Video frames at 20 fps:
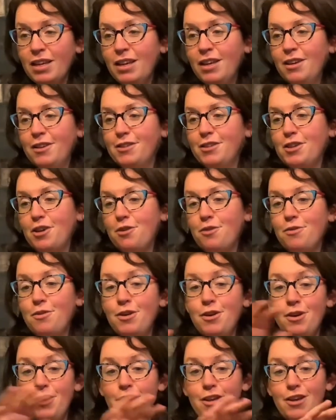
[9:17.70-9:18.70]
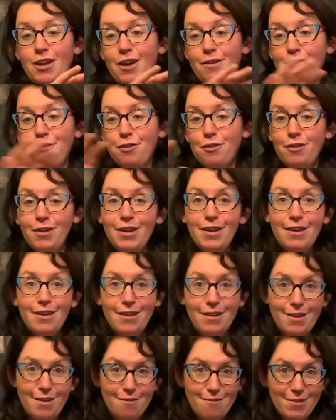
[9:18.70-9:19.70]
So you have three
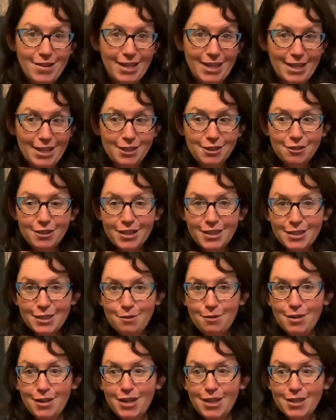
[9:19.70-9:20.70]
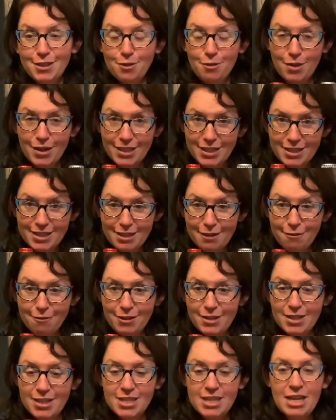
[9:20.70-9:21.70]
really interesting wines, quite
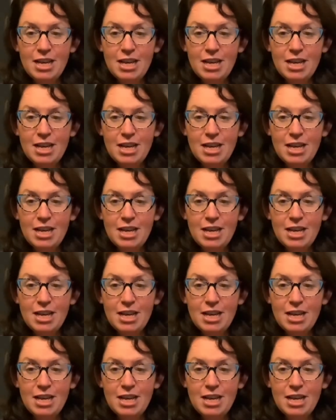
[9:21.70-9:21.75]
different.